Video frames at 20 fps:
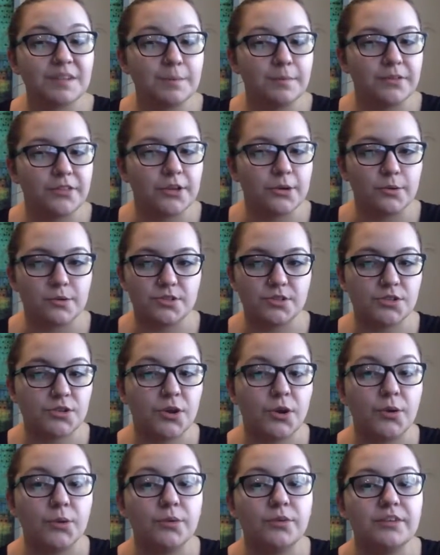But there was
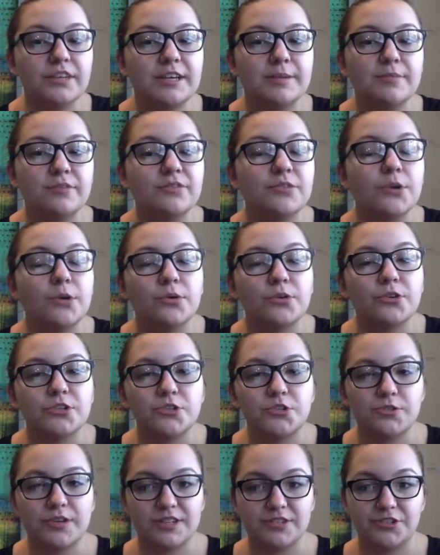no gleam of gold or
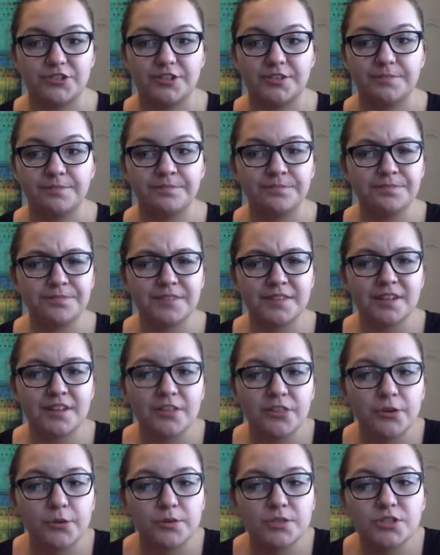treasure.
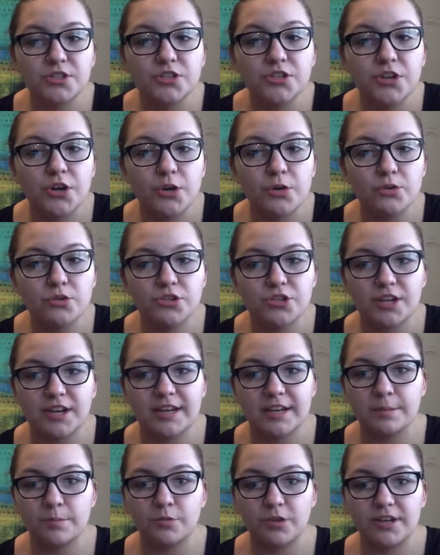There was no
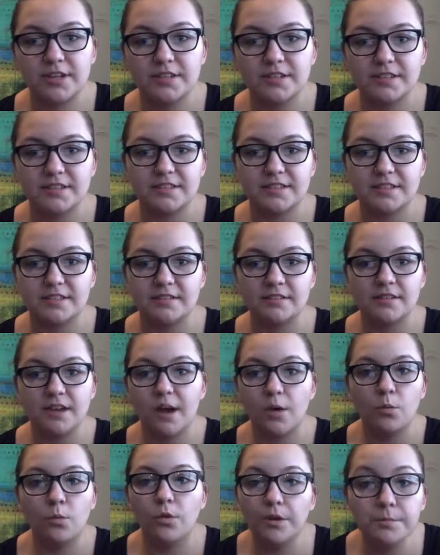shining bracelets, and
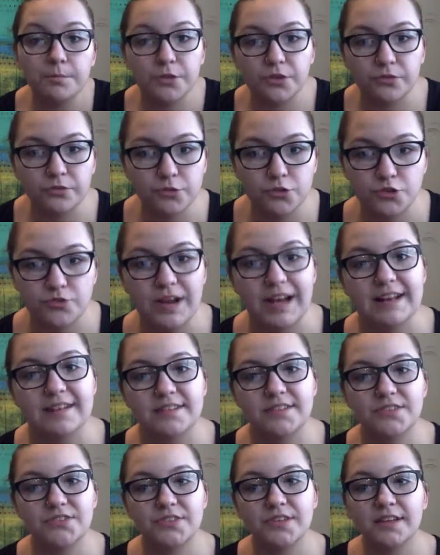not one beautiful
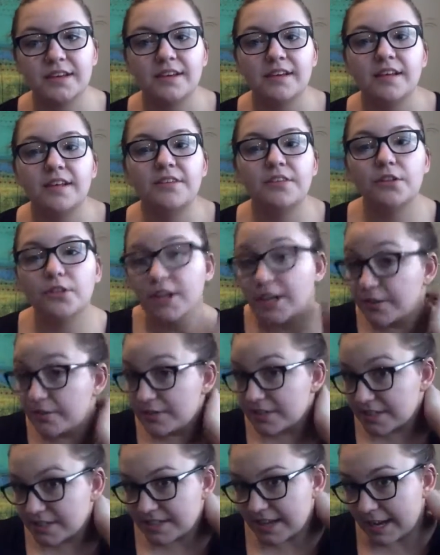dress. The look of
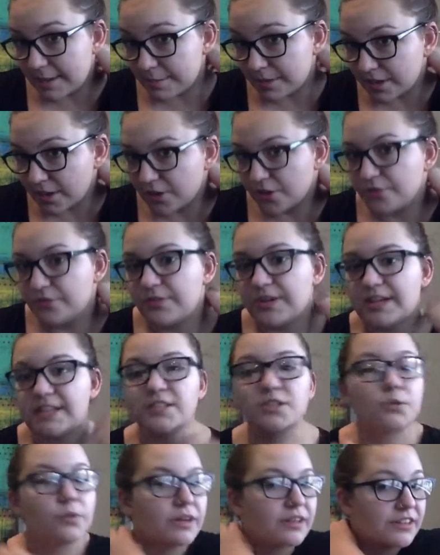excitement on her
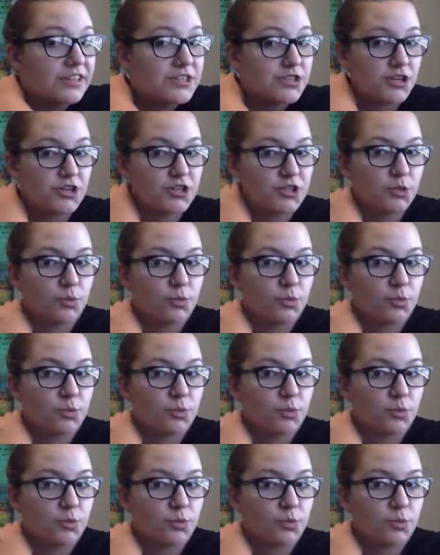face quickly turned